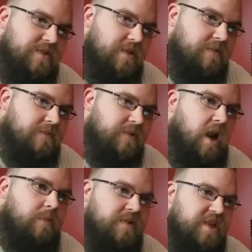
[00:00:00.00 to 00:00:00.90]
of
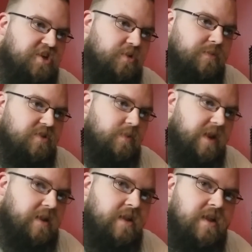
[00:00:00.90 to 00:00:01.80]
competition
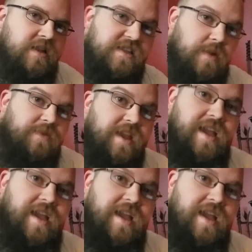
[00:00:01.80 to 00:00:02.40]
between something I